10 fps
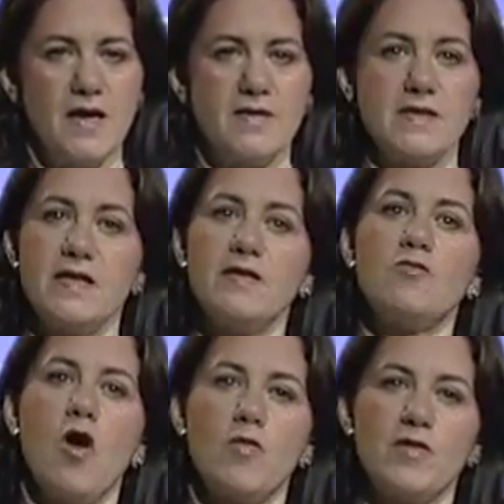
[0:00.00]
There's nothing
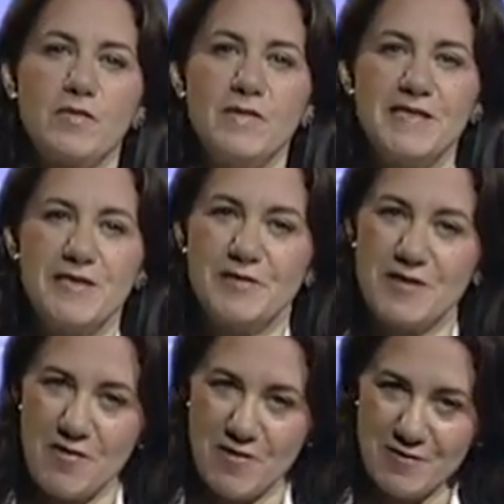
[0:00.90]
wrong with admitting you
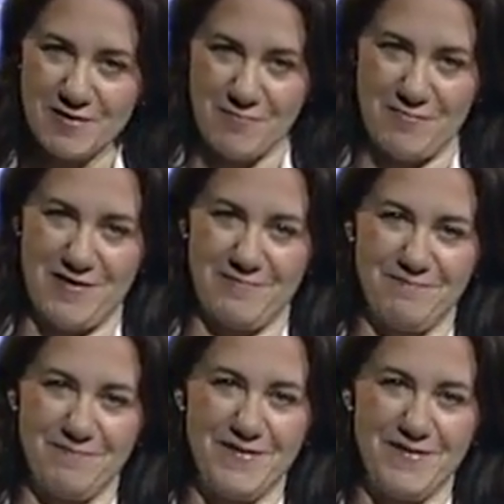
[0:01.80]
don't know something.